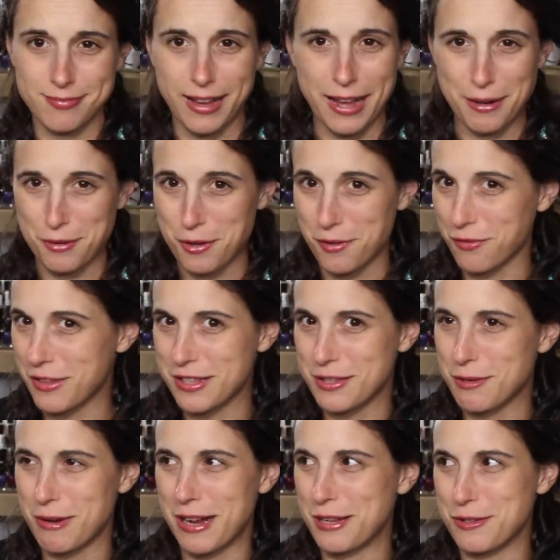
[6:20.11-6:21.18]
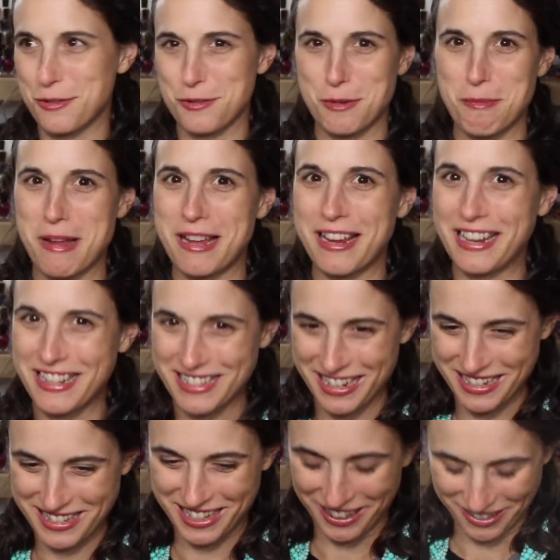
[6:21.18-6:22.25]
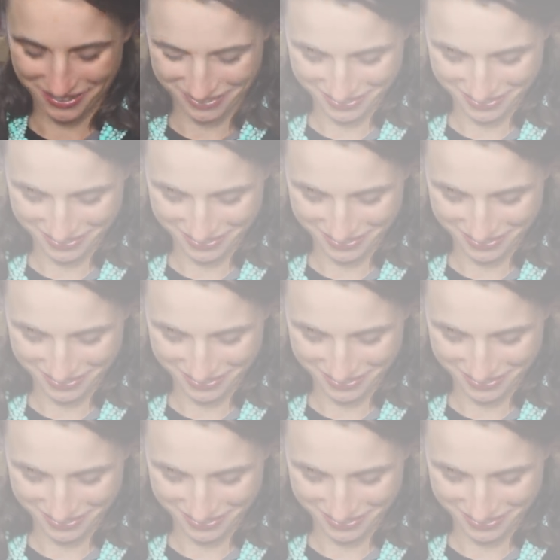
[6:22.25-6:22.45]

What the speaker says: I don't know if these answers are making any sense.